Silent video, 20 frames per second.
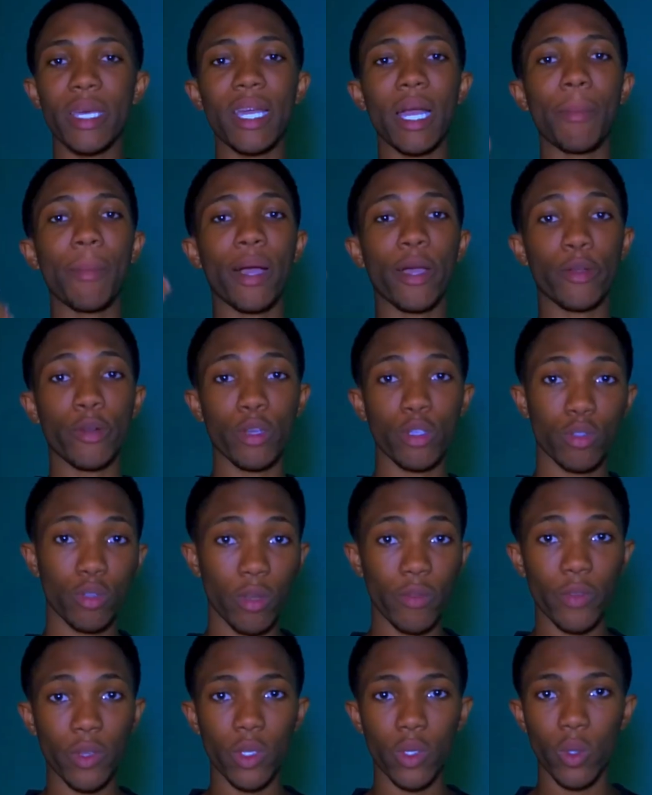come across
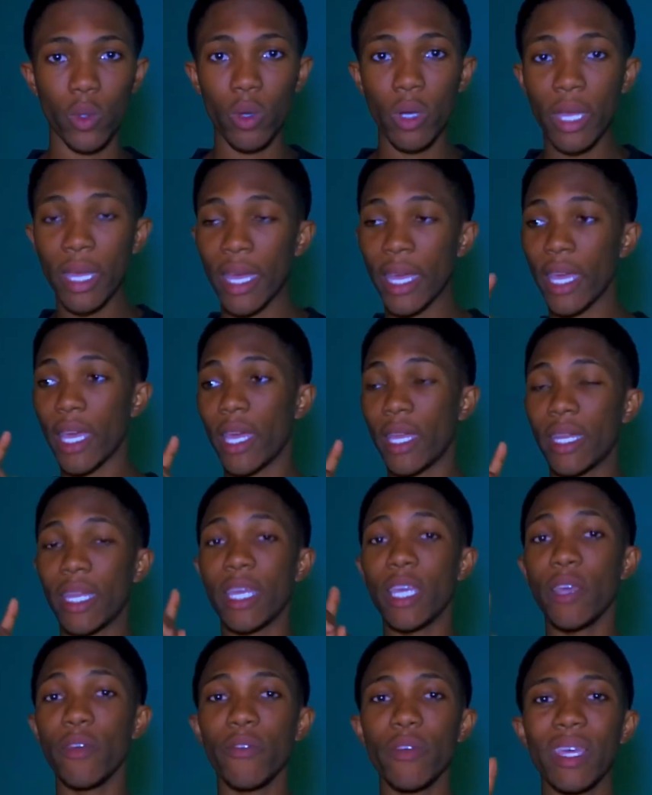your video, and
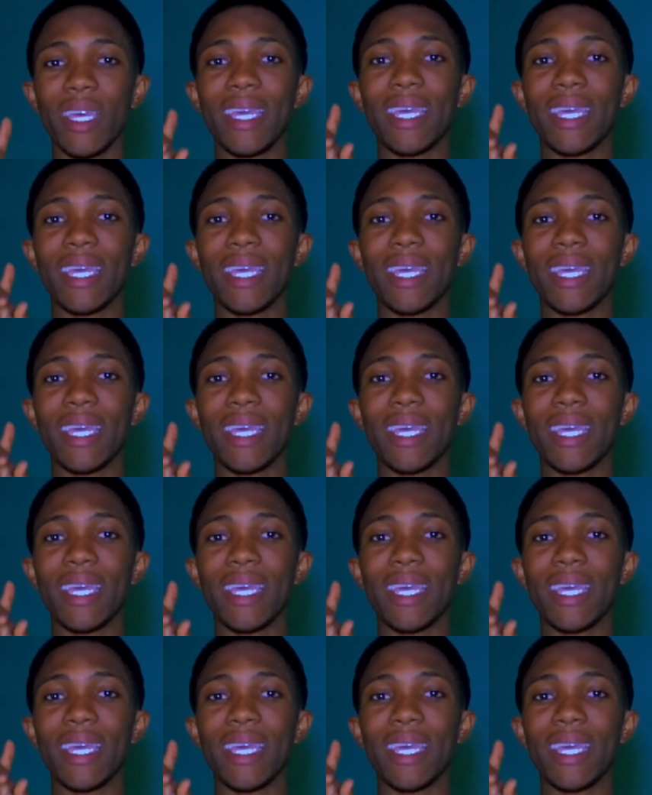if